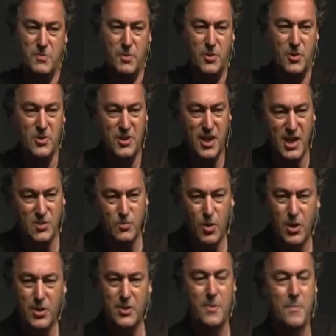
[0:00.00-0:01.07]
because guess
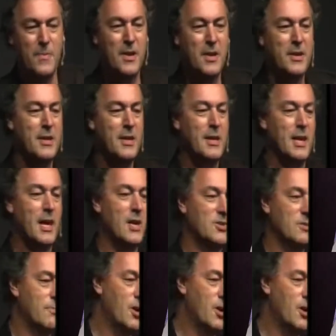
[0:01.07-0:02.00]
what? As a